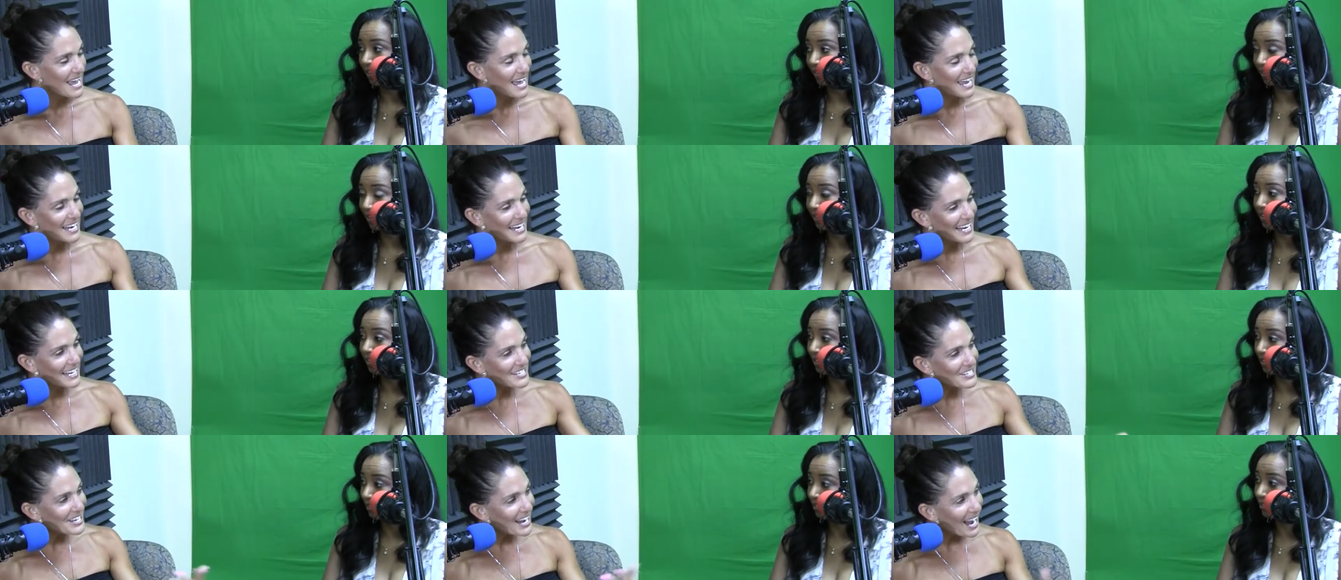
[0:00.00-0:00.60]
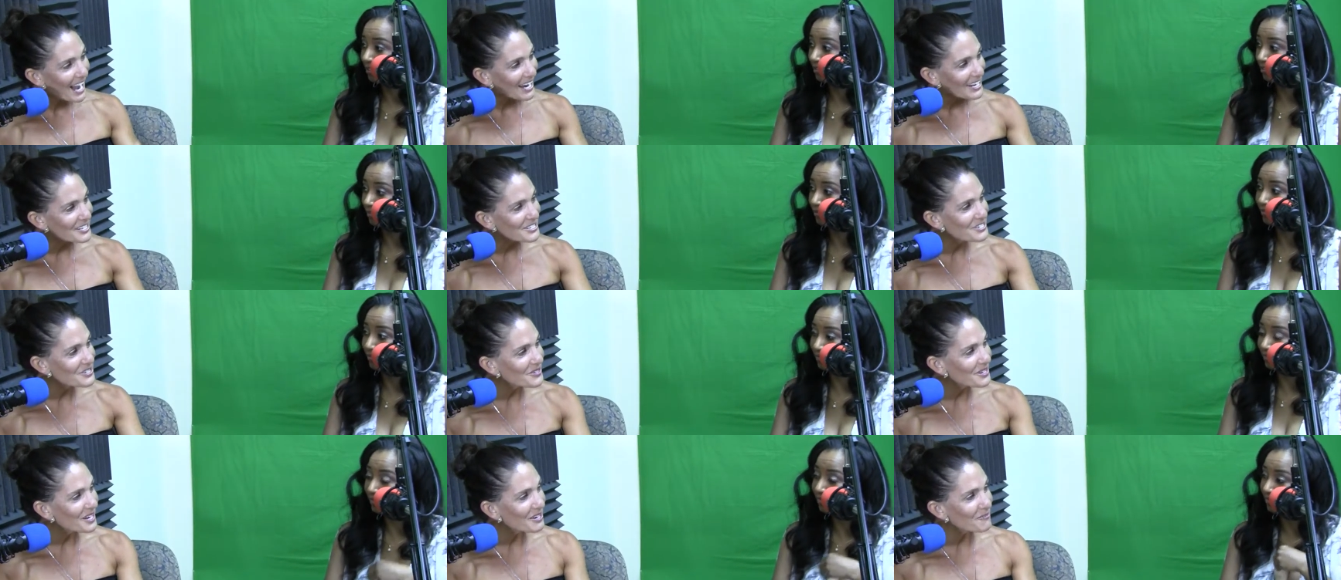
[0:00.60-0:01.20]
Speaker 1: And Asia, how
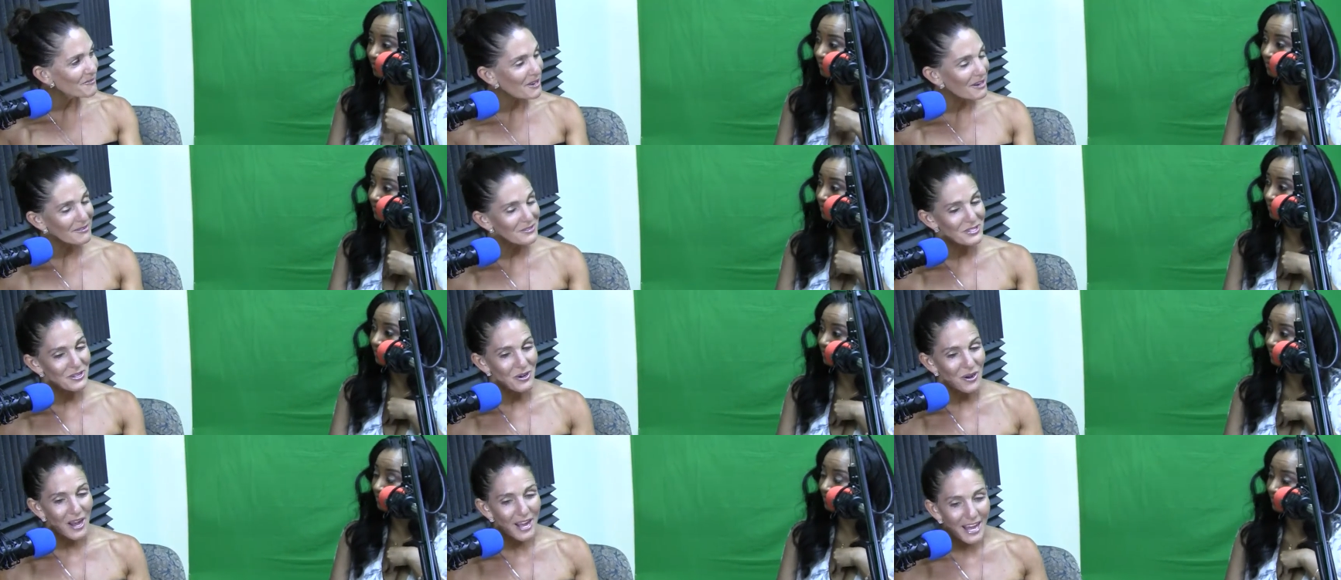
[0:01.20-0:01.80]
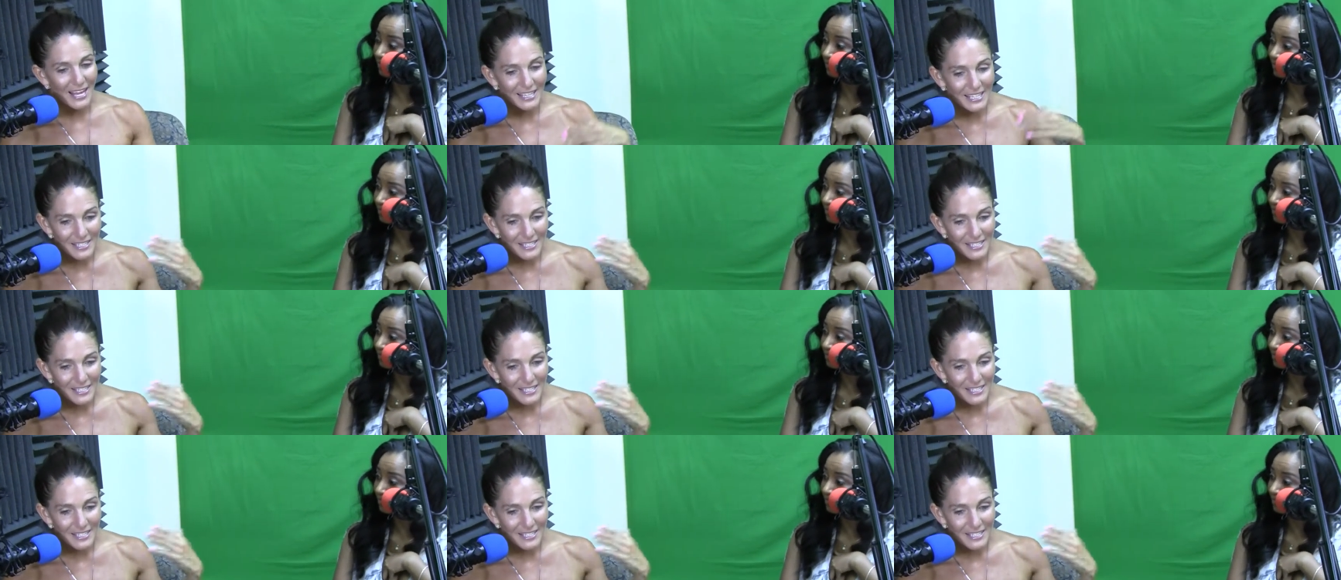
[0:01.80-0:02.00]
did you get involved? So I'd